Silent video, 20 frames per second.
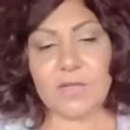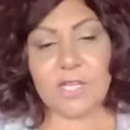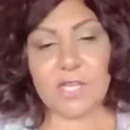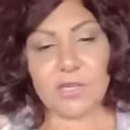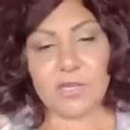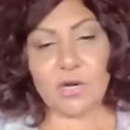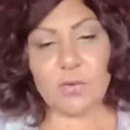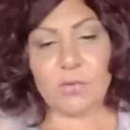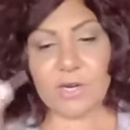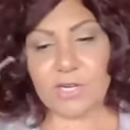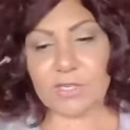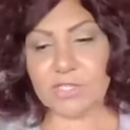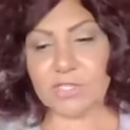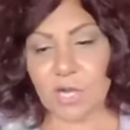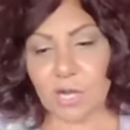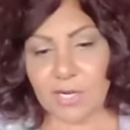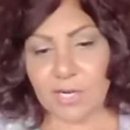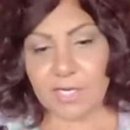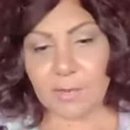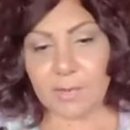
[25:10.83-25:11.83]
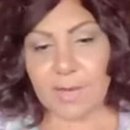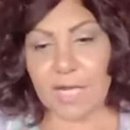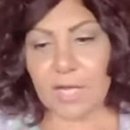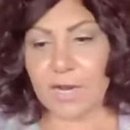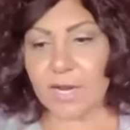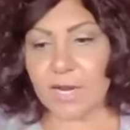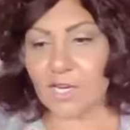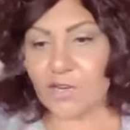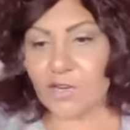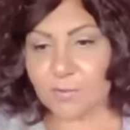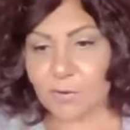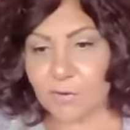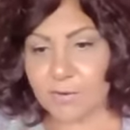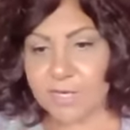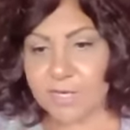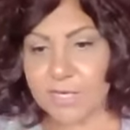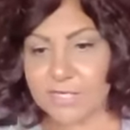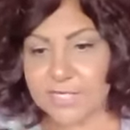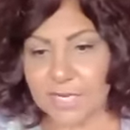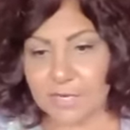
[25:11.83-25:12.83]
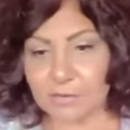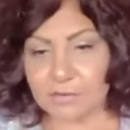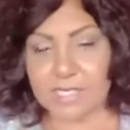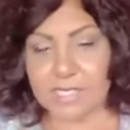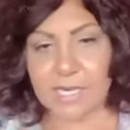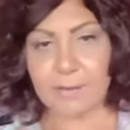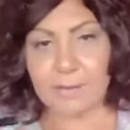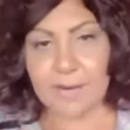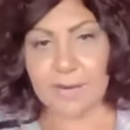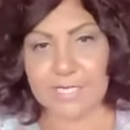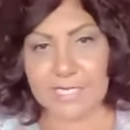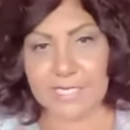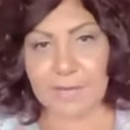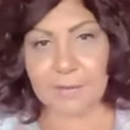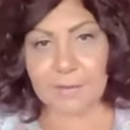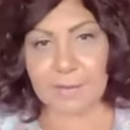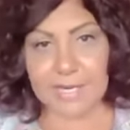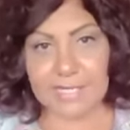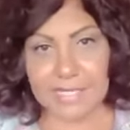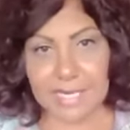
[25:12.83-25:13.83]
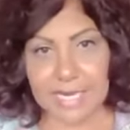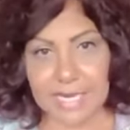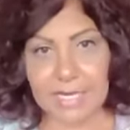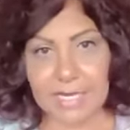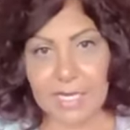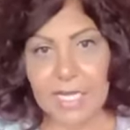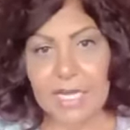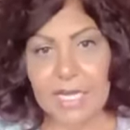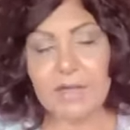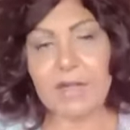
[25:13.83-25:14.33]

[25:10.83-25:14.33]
that you know what you're talking about and you've broken it down day by day by day.